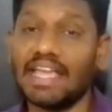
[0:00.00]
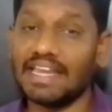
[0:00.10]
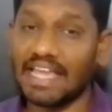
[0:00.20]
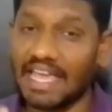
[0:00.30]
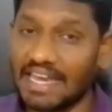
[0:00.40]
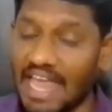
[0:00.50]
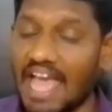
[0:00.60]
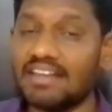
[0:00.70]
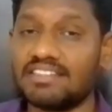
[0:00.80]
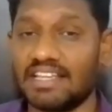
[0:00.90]
in
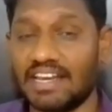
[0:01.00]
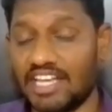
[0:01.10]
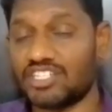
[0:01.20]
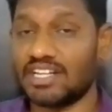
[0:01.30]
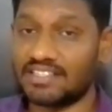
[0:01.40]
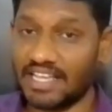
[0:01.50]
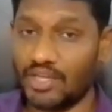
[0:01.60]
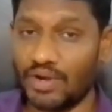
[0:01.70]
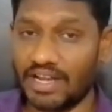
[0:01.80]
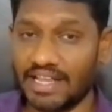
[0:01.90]
enhancing national
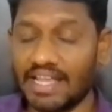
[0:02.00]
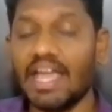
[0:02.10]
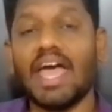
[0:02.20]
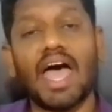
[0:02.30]
security